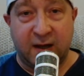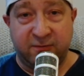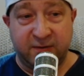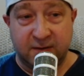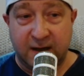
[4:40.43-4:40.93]
I
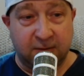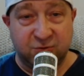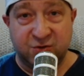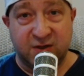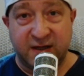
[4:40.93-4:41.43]
think I'm
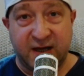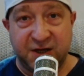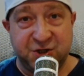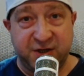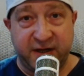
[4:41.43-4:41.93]
just going to get
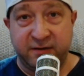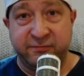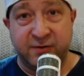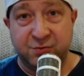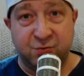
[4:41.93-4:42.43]
shitty
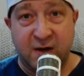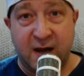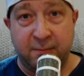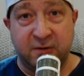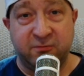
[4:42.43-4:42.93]

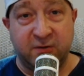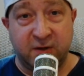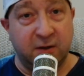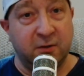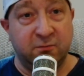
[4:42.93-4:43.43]
Futurama
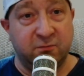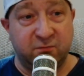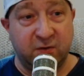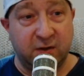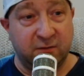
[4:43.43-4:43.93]

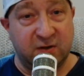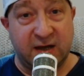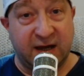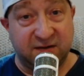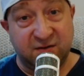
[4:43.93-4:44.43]
for the
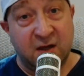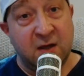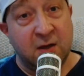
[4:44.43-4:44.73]
next...